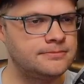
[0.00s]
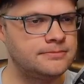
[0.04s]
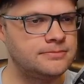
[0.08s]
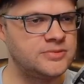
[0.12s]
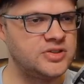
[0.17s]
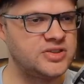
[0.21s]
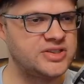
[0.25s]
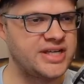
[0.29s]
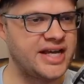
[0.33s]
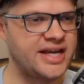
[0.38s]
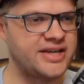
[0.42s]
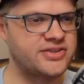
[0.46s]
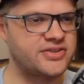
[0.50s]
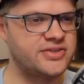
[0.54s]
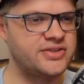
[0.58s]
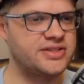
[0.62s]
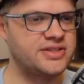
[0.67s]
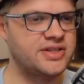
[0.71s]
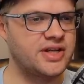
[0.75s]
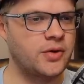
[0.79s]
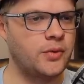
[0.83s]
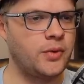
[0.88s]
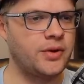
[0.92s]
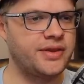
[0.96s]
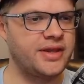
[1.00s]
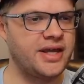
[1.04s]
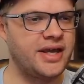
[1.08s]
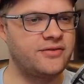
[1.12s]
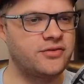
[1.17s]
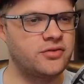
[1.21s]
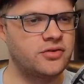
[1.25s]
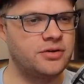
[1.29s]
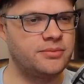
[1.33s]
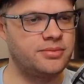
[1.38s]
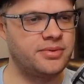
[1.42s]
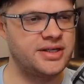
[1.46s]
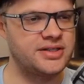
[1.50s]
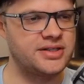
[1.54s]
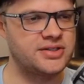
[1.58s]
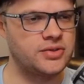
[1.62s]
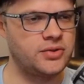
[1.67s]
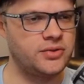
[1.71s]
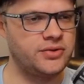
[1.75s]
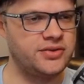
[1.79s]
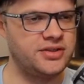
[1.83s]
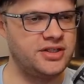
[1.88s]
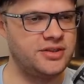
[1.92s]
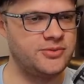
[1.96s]
Disaster is like what, they have to replace a
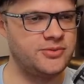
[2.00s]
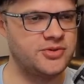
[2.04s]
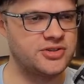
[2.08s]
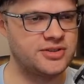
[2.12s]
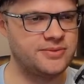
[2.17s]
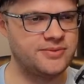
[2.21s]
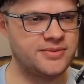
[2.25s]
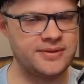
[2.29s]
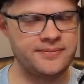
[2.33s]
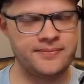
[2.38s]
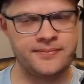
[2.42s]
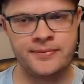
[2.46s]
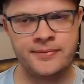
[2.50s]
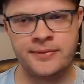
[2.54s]
whole team or something.